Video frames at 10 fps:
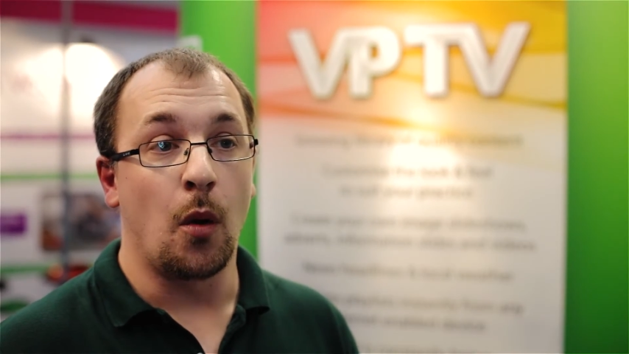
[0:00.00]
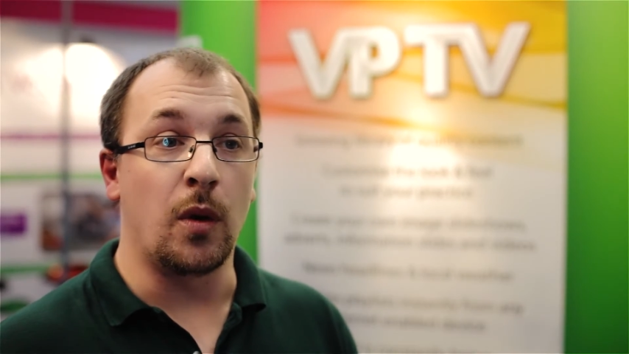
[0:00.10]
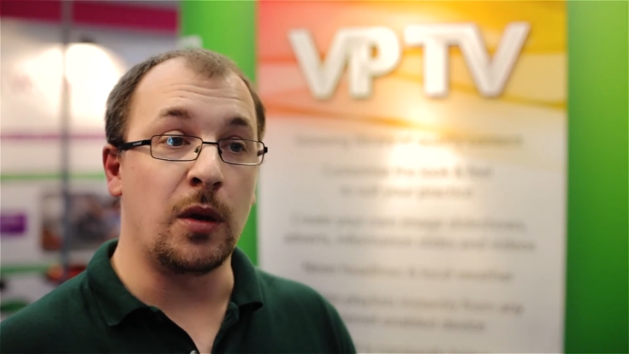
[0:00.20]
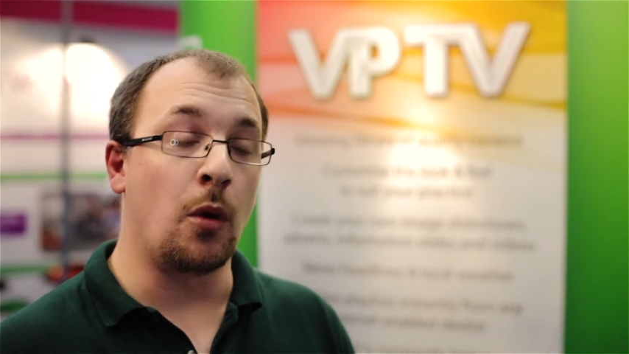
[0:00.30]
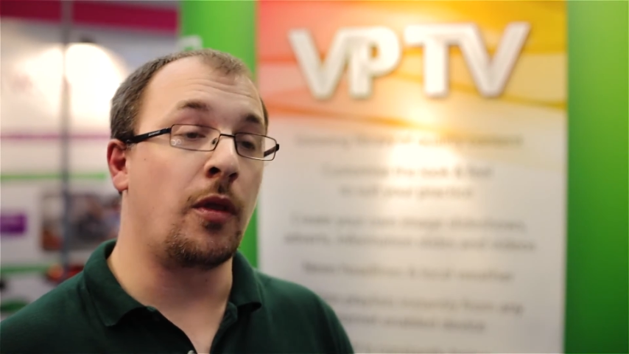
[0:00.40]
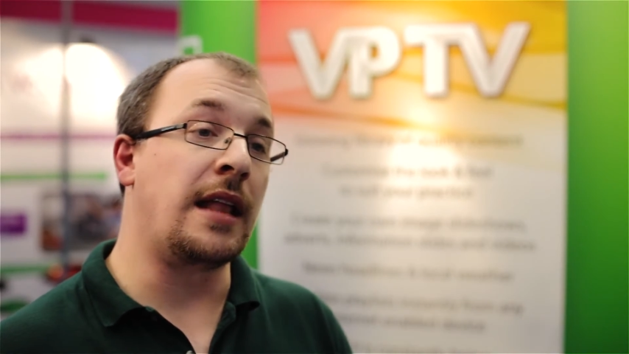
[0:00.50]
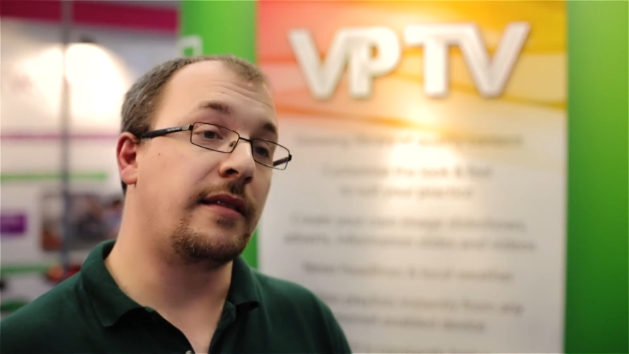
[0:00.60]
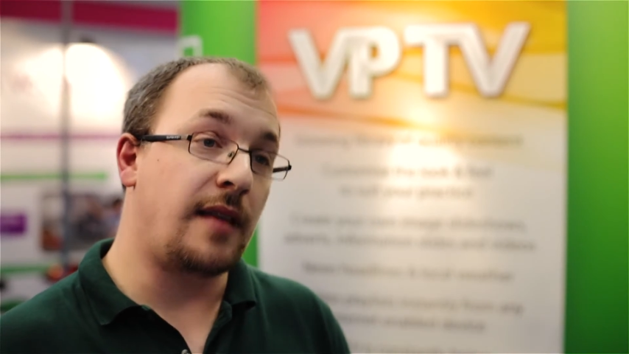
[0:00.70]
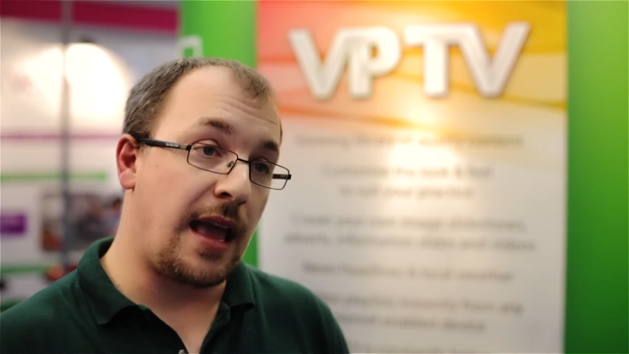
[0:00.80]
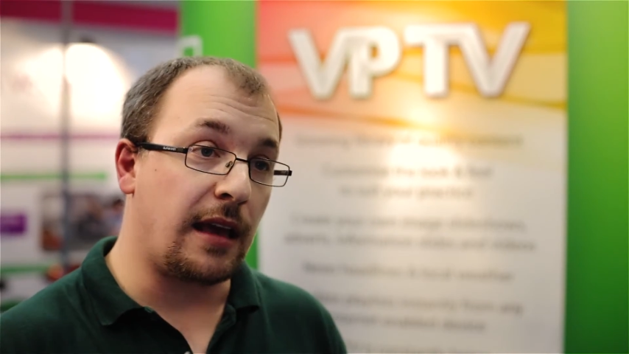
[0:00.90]
we will then
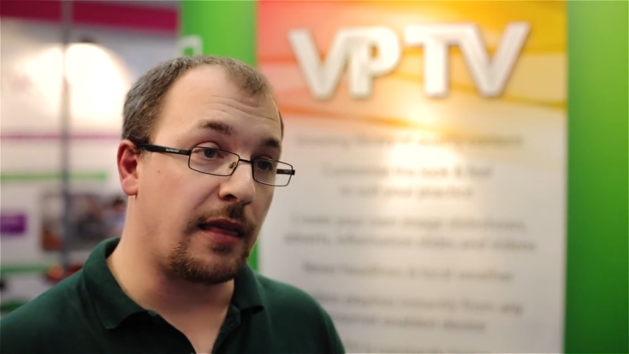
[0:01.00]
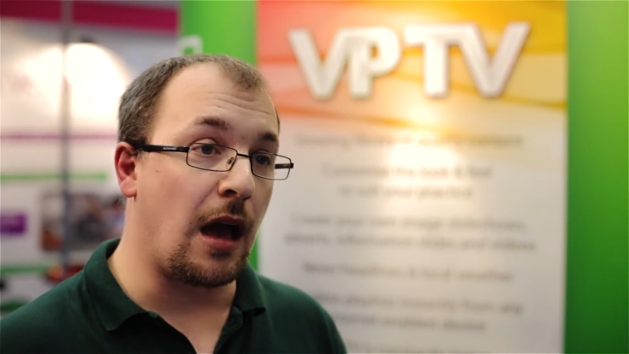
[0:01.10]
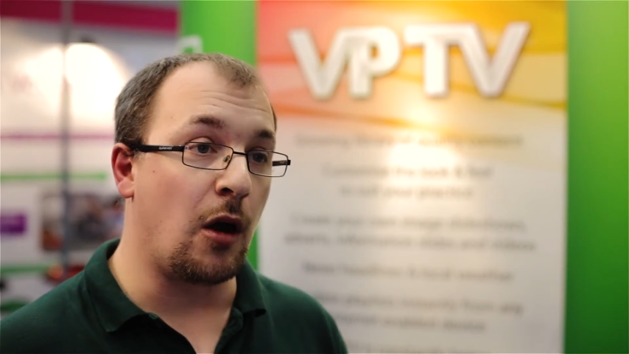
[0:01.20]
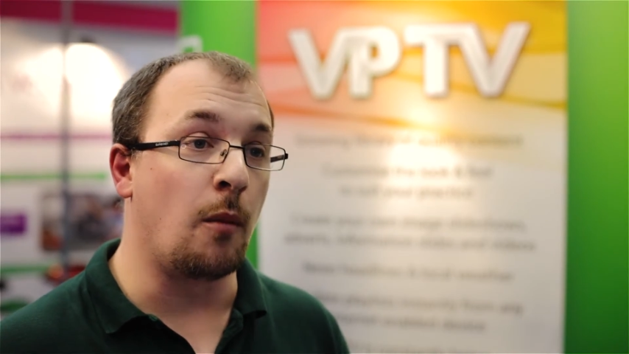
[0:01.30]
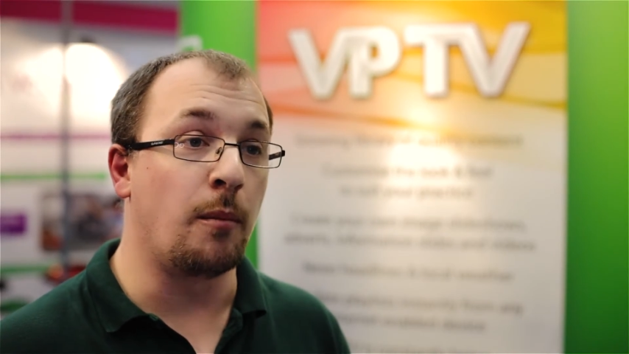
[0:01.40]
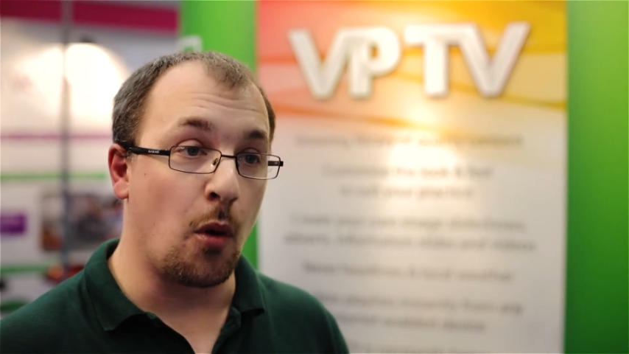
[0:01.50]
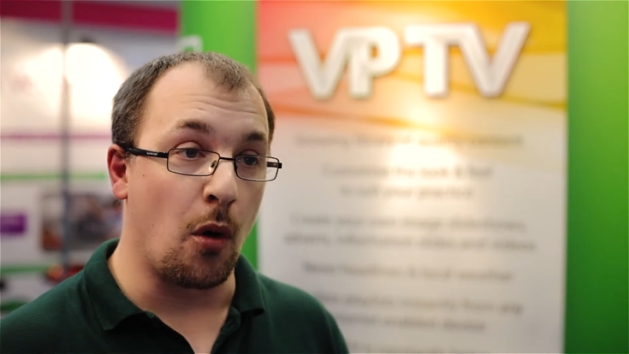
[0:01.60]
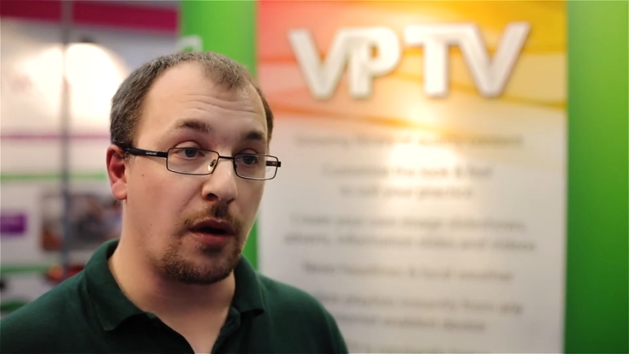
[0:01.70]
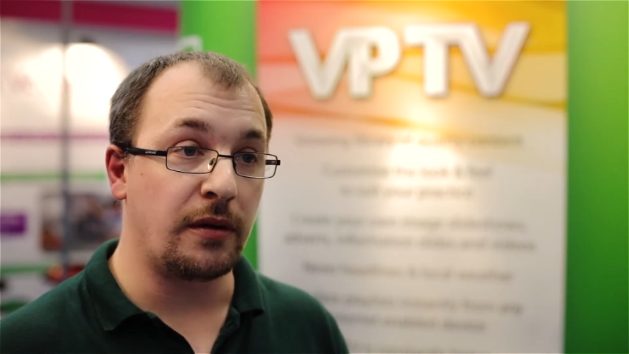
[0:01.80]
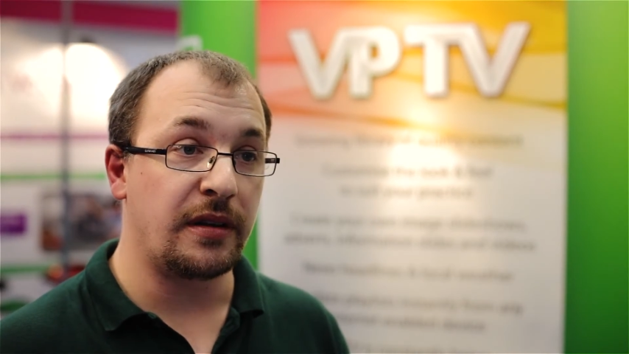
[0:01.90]
take that on
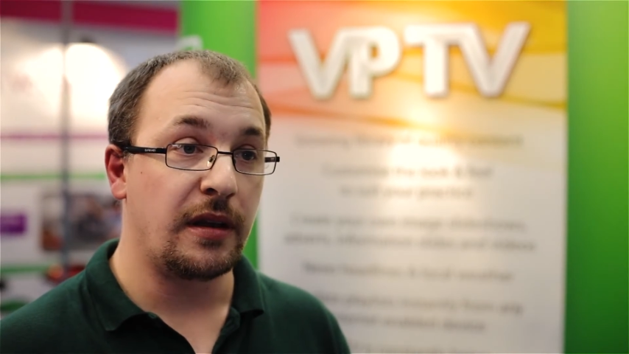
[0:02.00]
board